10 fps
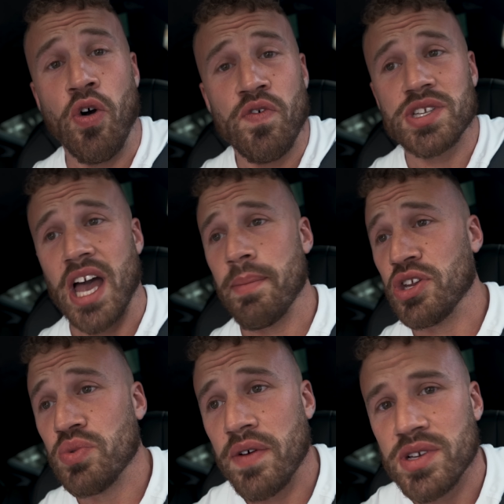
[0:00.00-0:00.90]
overtime
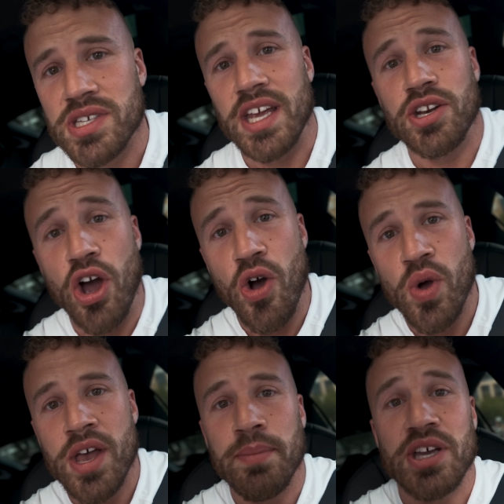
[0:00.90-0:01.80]
and you never say no
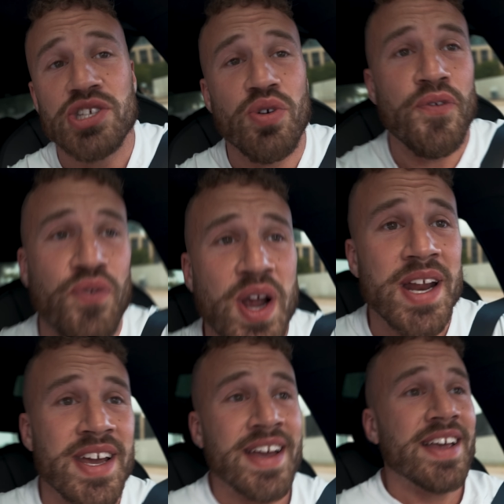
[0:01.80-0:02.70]
because you're afraid